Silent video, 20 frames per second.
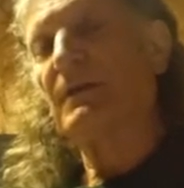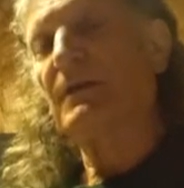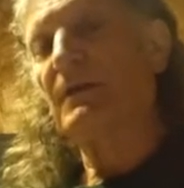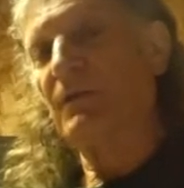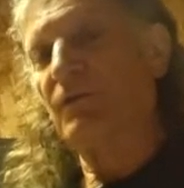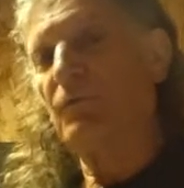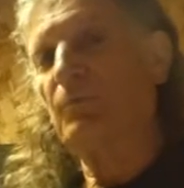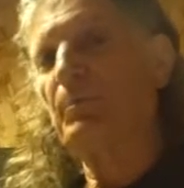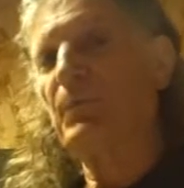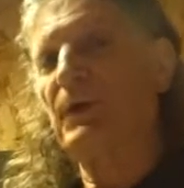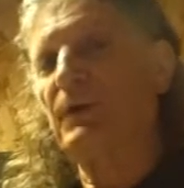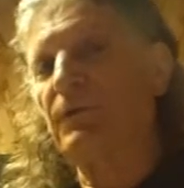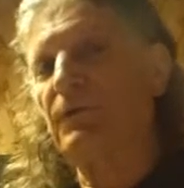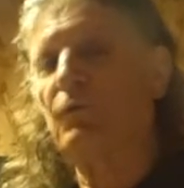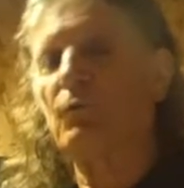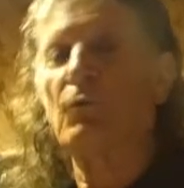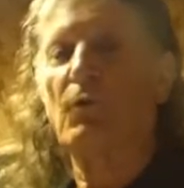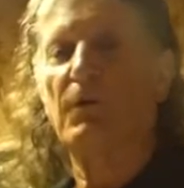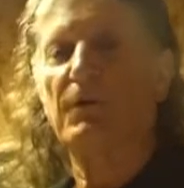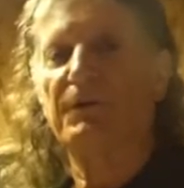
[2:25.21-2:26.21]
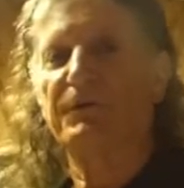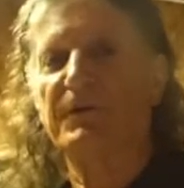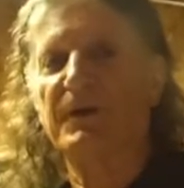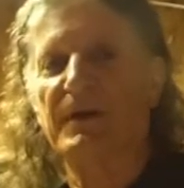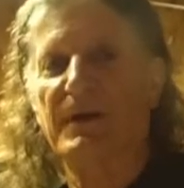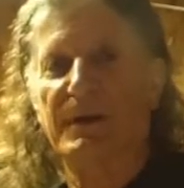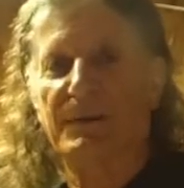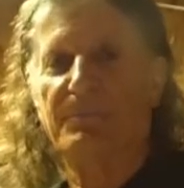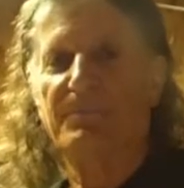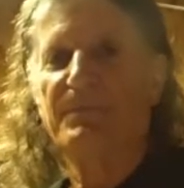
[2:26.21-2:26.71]
gets picked through all the
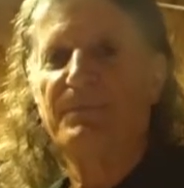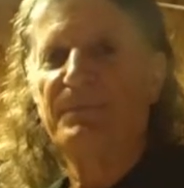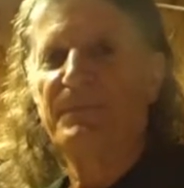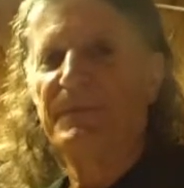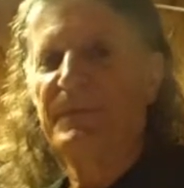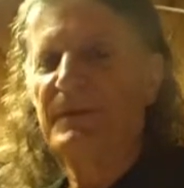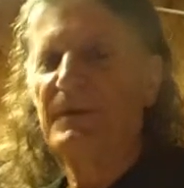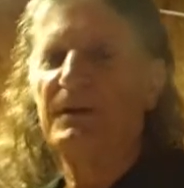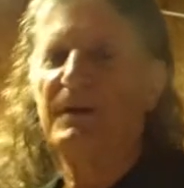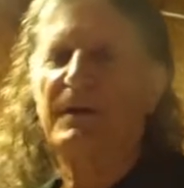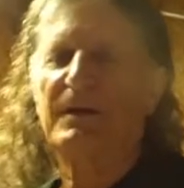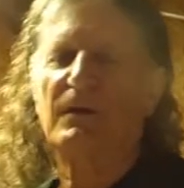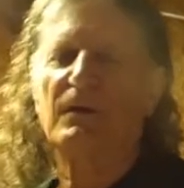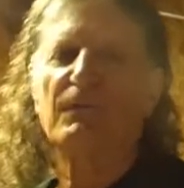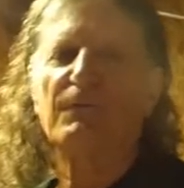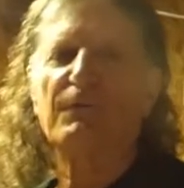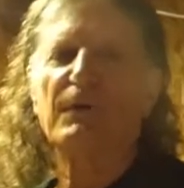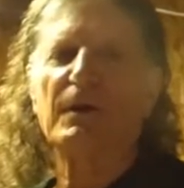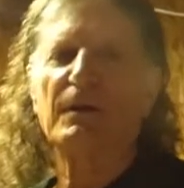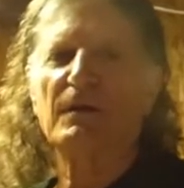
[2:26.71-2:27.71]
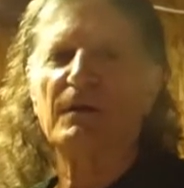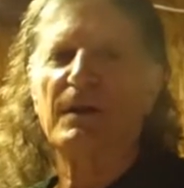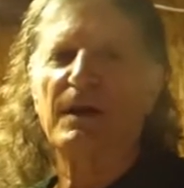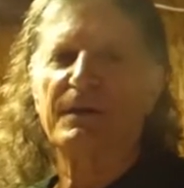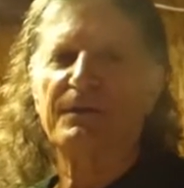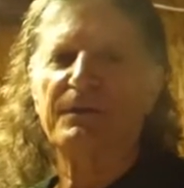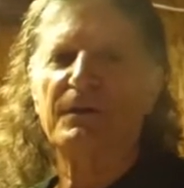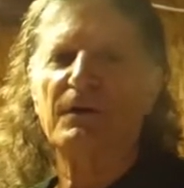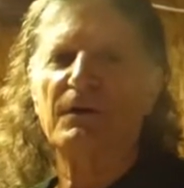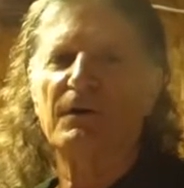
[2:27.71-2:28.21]
time. You're not going to find a
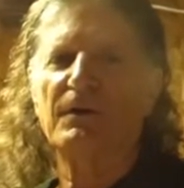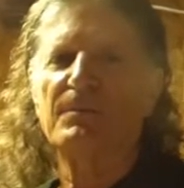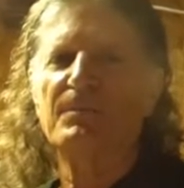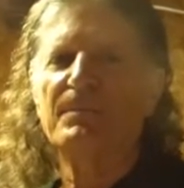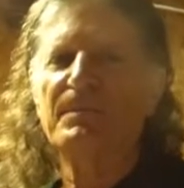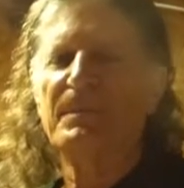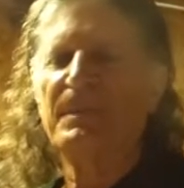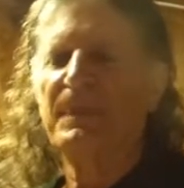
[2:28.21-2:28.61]
lot there.